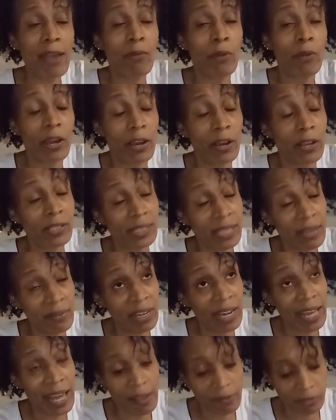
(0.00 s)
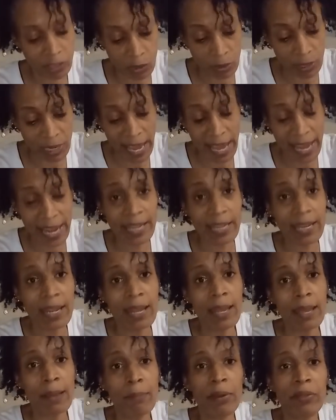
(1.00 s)
I wear a 7.5 to an 8,
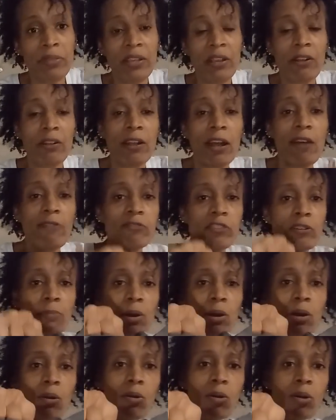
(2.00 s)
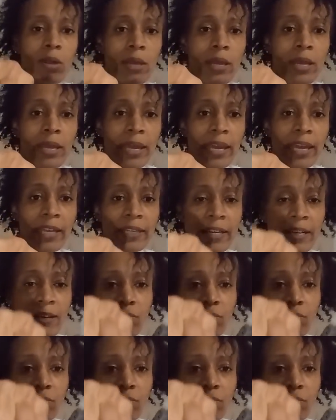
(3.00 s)
but they're comfortable and